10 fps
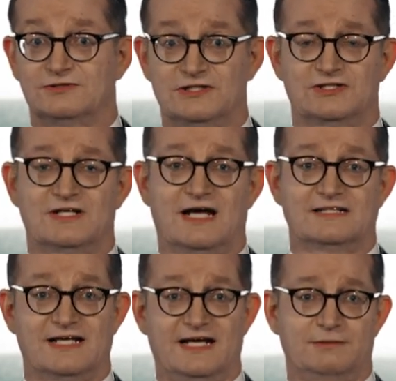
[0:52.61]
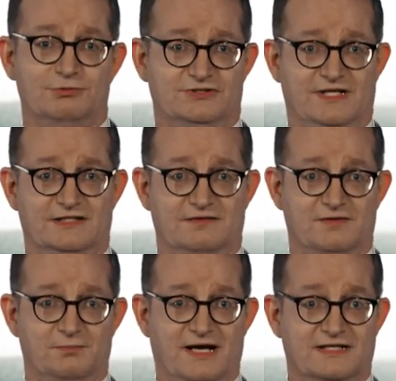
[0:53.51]
digitalize 80% of the
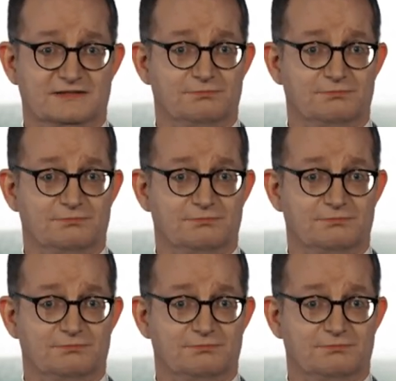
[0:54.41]
bank's